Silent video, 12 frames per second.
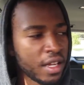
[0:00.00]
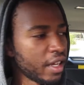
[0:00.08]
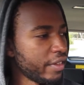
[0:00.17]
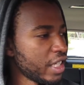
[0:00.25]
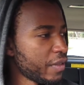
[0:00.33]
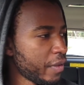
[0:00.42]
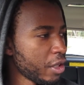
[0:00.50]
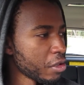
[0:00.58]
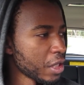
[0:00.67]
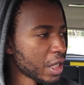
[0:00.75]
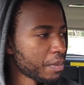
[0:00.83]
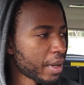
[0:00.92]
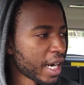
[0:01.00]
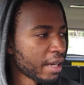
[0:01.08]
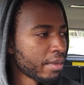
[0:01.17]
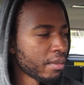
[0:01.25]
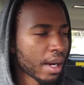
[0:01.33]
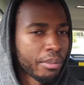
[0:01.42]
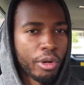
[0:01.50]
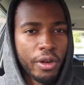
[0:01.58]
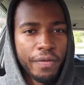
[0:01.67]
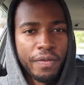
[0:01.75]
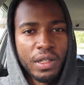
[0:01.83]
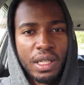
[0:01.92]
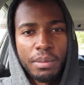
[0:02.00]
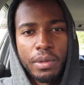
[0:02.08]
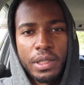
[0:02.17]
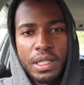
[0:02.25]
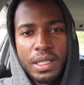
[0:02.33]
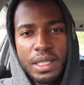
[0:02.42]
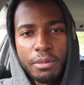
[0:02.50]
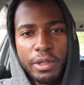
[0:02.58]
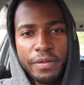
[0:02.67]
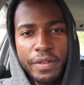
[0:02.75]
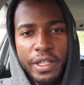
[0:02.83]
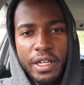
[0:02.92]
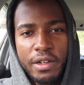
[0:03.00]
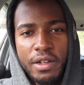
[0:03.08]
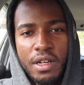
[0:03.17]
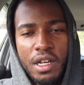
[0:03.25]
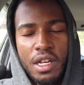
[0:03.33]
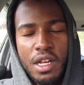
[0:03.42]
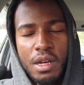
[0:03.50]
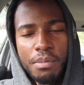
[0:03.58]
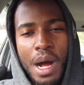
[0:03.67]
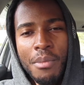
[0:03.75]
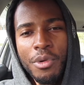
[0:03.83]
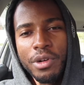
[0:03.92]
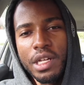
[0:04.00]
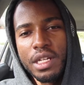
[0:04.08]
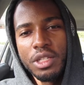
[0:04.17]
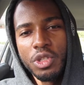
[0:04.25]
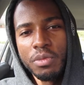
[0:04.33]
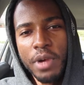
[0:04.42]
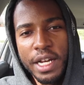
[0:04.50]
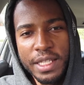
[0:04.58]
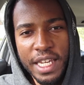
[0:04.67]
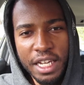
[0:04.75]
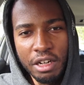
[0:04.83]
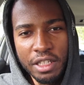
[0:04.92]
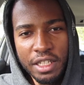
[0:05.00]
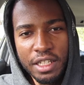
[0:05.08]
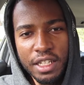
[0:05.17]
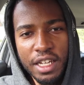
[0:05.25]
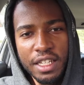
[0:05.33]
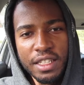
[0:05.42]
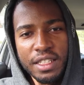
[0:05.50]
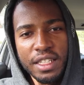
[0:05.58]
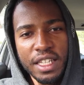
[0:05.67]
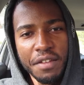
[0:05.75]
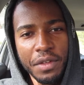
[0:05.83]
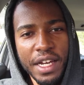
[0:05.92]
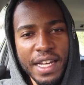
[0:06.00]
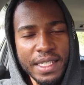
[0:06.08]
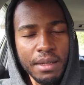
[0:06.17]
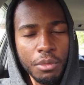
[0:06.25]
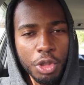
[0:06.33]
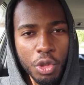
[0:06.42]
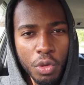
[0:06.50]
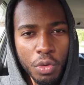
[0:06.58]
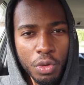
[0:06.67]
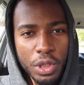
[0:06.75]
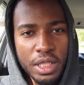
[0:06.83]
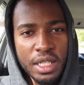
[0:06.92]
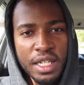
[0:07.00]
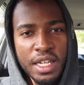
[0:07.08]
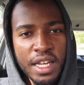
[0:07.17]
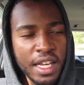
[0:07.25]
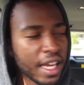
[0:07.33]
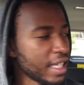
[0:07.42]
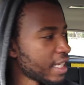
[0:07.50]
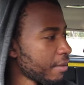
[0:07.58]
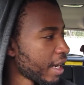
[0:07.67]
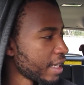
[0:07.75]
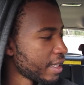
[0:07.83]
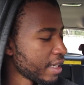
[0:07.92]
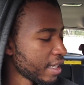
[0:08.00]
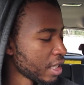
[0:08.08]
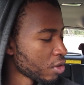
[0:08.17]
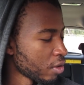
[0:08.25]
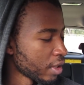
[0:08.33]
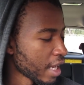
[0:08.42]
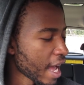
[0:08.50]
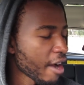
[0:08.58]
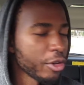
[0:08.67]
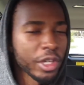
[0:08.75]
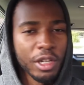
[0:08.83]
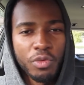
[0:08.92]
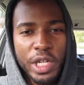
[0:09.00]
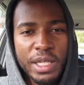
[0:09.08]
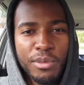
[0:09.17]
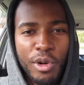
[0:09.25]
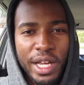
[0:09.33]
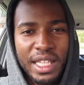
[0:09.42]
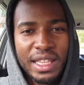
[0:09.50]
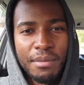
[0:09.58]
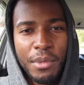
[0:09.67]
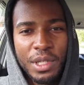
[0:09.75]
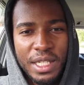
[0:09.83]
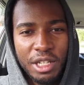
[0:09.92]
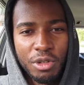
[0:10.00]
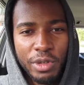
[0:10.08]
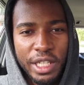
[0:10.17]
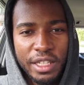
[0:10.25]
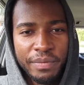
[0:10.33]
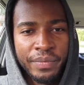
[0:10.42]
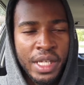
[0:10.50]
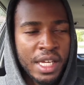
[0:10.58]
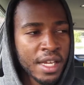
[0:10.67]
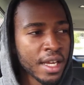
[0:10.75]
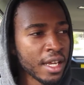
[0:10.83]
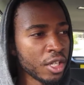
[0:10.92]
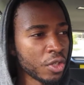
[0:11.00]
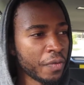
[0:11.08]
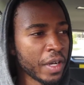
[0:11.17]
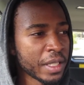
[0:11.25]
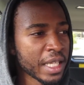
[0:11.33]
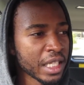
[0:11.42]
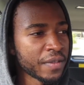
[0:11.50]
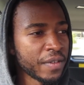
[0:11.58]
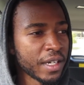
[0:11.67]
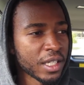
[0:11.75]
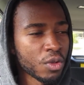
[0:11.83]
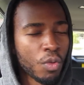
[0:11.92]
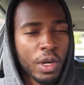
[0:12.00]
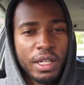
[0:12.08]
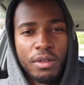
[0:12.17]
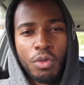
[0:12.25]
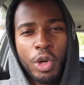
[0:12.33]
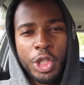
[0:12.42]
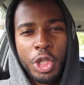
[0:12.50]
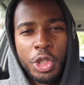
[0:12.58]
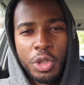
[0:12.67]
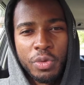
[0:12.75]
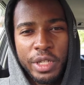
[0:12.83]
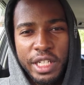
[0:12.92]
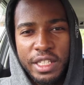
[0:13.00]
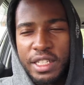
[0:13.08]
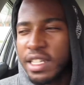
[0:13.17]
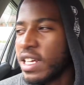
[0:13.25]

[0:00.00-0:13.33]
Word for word: And this video is inspired by my boy Philip who did a similar video but I'm going to do my take on it and give you guys some jewels and some ideas on how you can read more and get the most out of your reading. So first things first, what, what should you read?